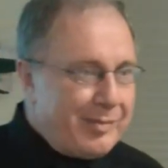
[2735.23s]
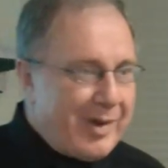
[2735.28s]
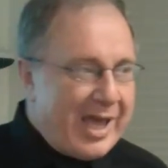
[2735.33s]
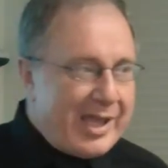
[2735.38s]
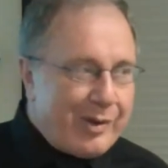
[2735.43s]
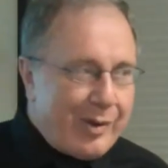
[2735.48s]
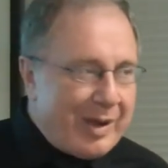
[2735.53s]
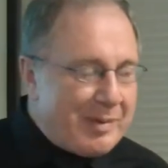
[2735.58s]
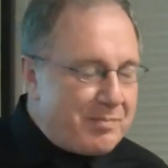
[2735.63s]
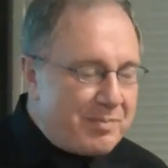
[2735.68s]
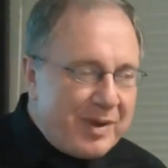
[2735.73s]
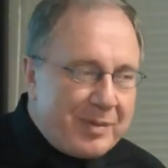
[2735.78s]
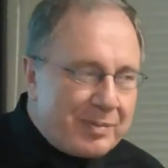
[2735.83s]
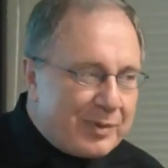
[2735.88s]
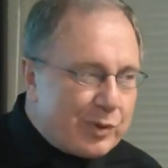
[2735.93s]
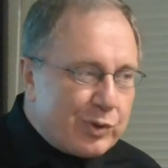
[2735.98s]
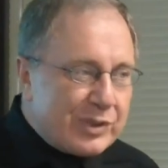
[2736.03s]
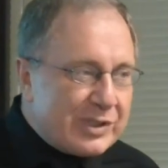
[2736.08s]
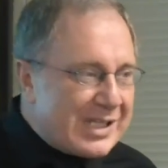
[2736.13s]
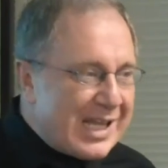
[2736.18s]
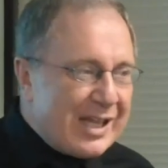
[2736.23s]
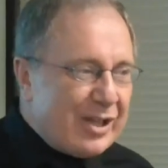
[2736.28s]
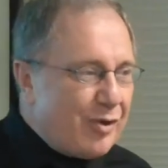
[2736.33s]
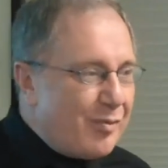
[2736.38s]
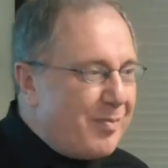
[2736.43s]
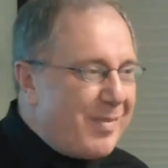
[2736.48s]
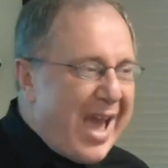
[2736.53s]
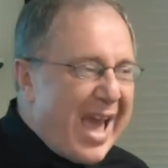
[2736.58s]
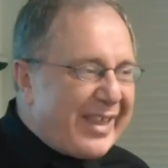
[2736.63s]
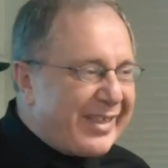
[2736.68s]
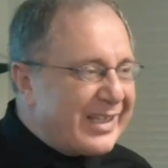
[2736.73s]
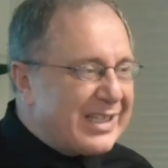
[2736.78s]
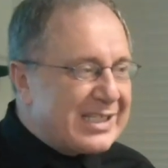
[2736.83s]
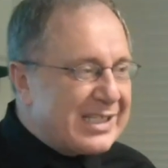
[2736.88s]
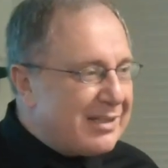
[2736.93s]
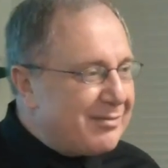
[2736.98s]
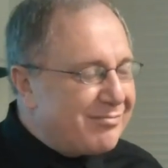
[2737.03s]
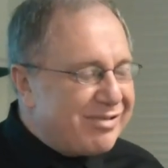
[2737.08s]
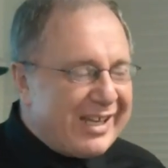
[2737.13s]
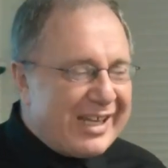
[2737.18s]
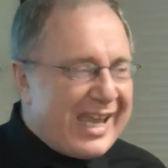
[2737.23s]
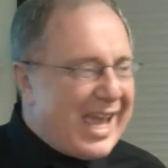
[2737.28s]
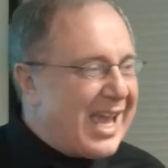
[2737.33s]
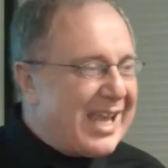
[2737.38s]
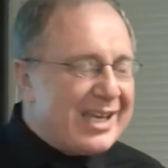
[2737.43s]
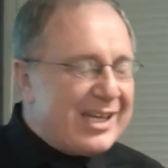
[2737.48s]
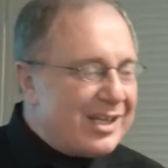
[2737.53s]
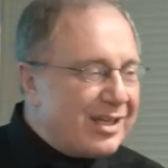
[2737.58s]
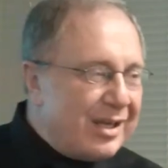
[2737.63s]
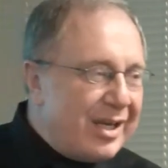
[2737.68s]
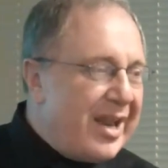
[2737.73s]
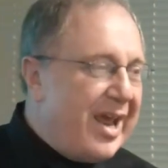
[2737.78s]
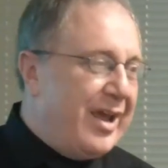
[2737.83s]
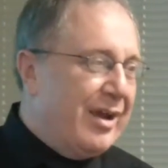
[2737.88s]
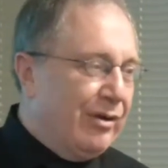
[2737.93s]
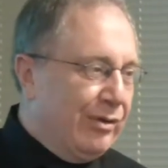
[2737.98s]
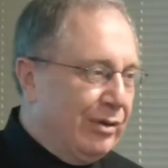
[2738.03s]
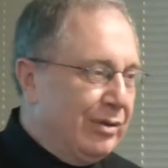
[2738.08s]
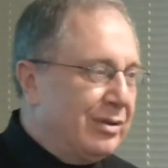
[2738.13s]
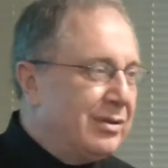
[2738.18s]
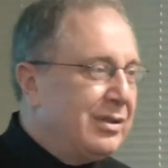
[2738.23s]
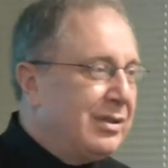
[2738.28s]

By the way, people who tell you math is complicated, no.